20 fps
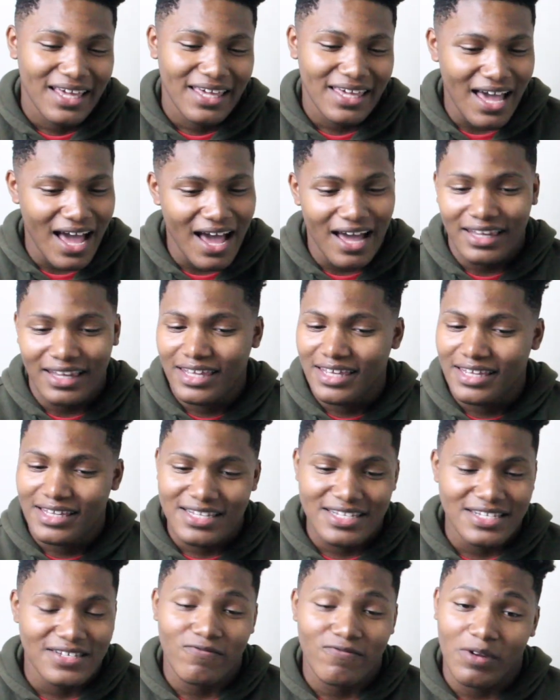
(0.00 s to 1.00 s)
God, this
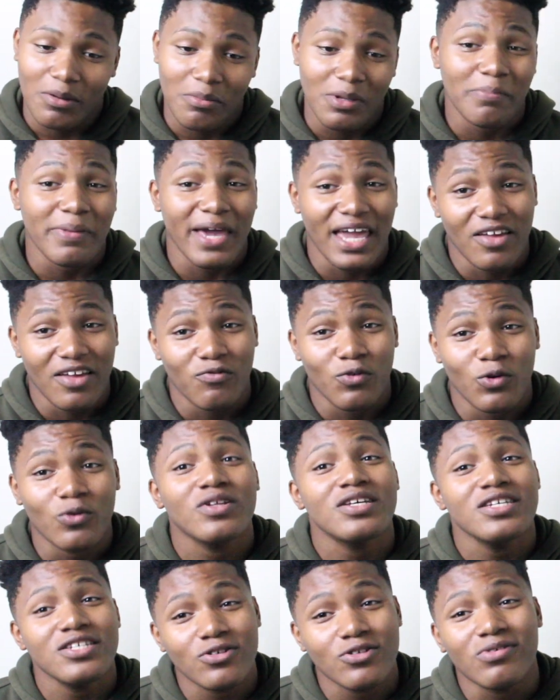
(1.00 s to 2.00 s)
is finna be
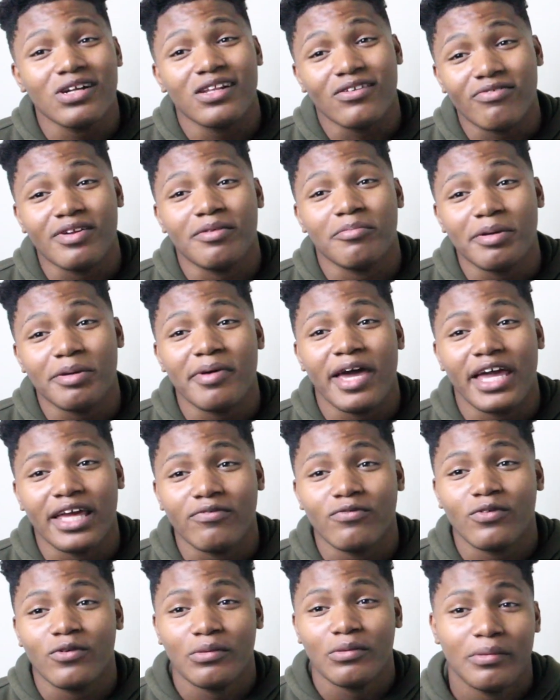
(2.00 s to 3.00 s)
painful. This is really finna be
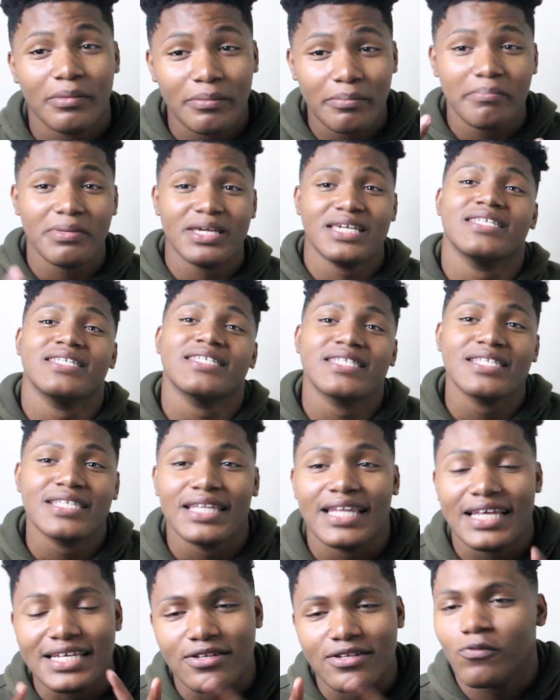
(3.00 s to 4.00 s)
painful. Peace.
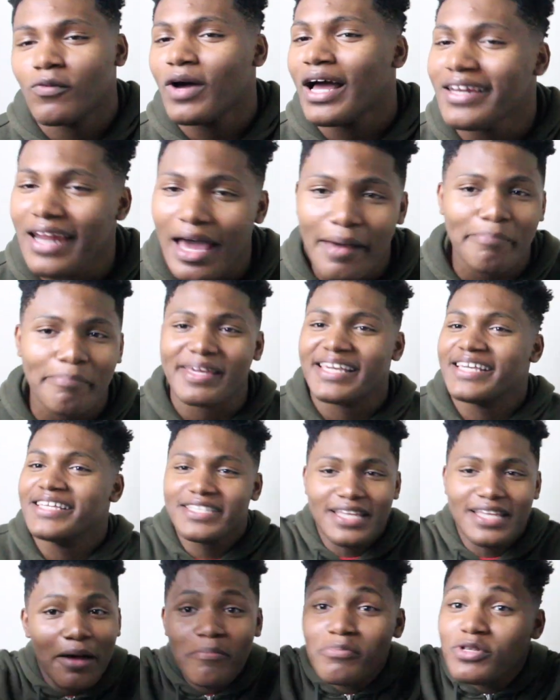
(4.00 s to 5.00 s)
Let's go. Well, not
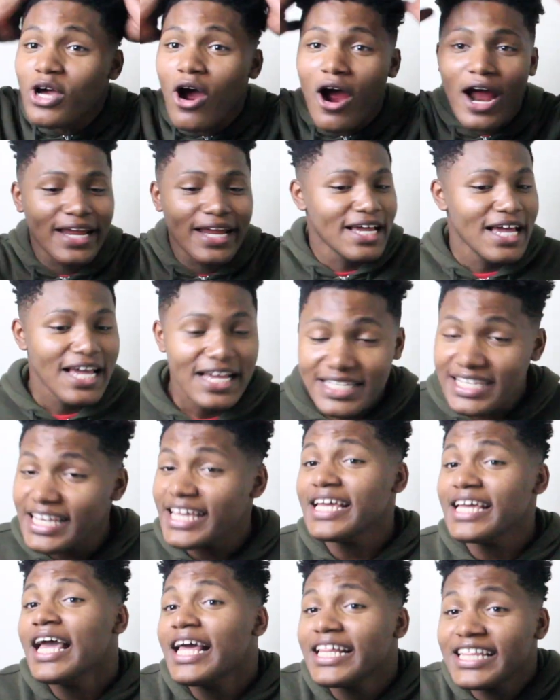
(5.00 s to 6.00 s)
peace. I'm sorry.
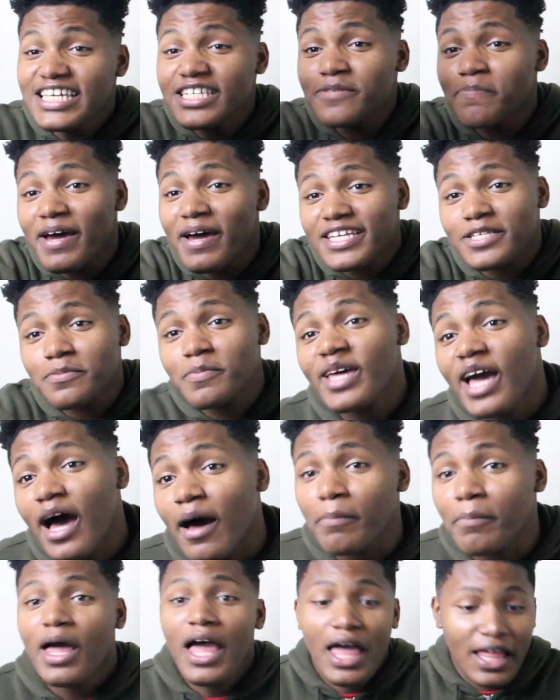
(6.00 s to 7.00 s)
See, this messed me
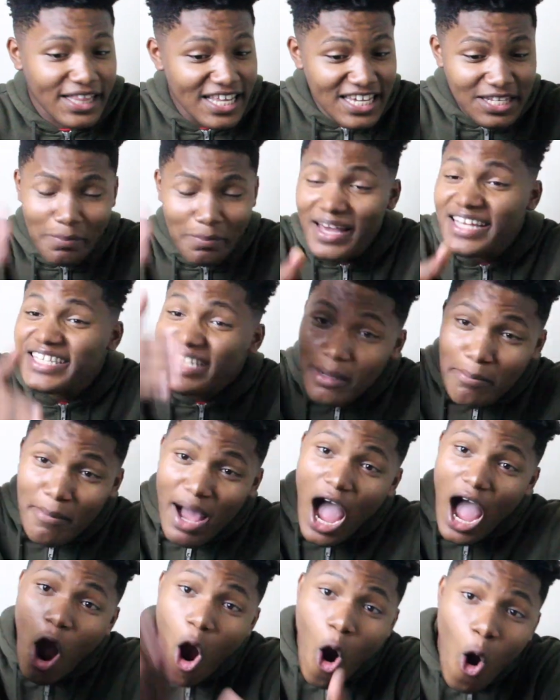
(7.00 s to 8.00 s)
up. This messed up
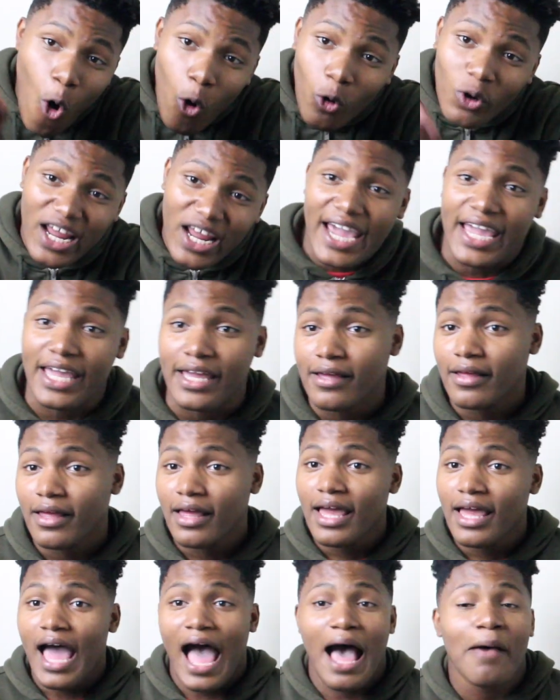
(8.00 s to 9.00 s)
my whole night.
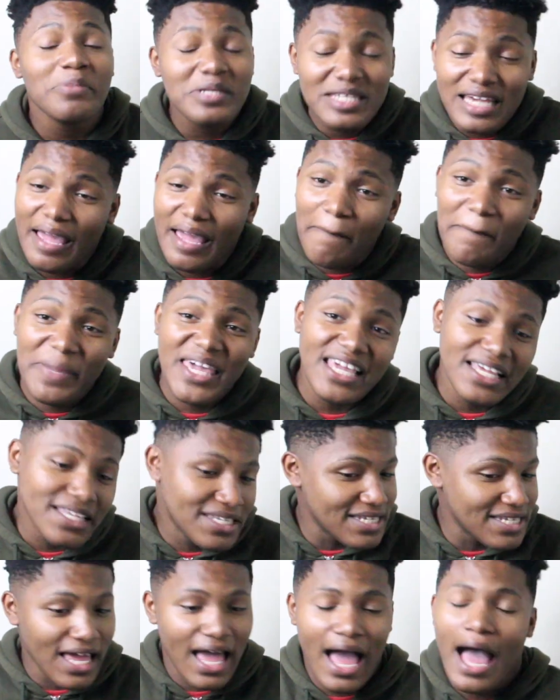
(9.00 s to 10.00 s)
I'm saying
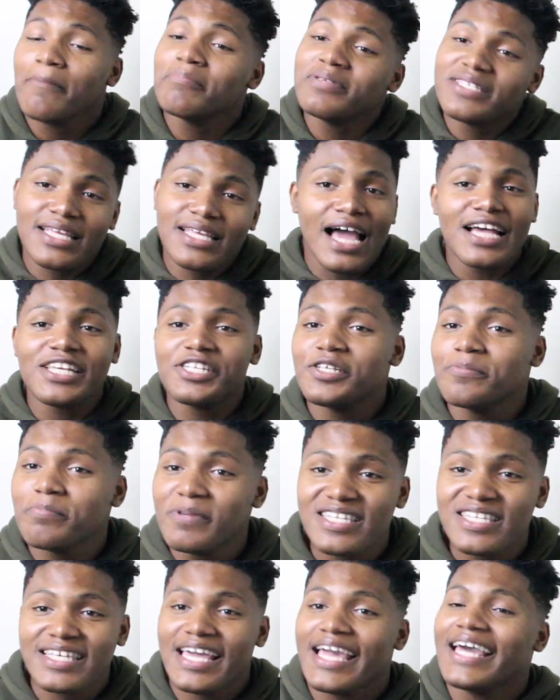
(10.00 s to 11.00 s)
peace. I should
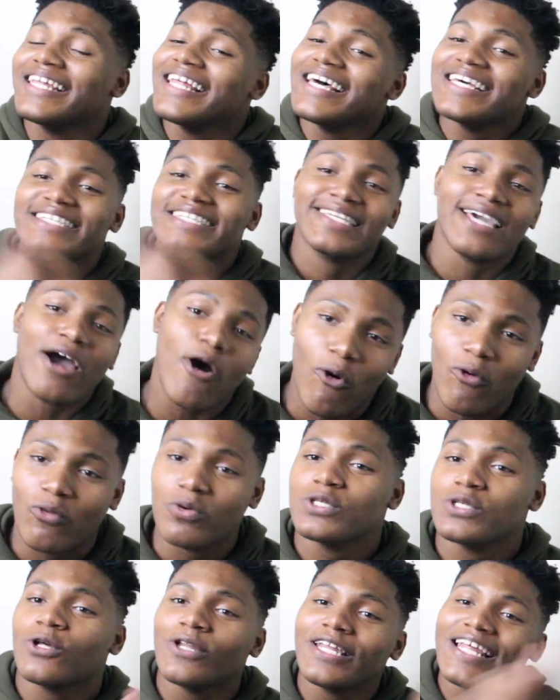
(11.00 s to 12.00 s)
be saying let's
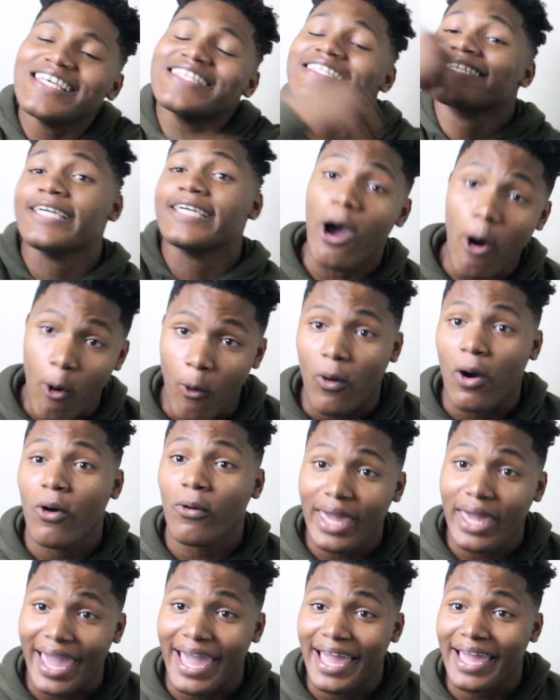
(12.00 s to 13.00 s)
go. So let's go,
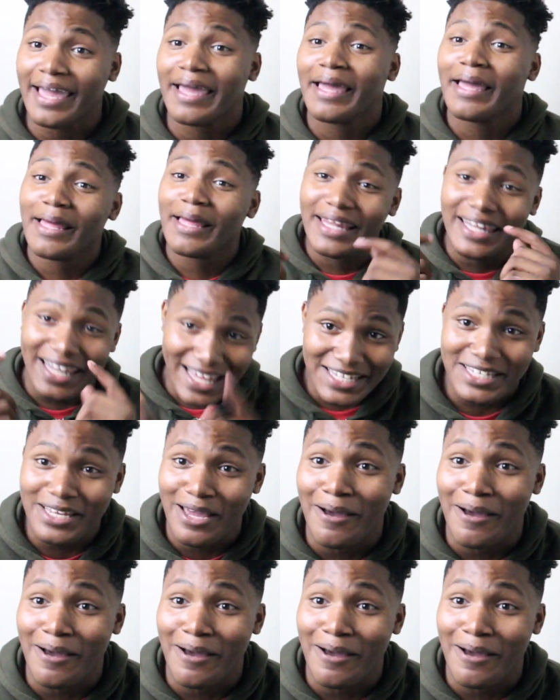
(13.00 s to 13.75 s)
okay? Let's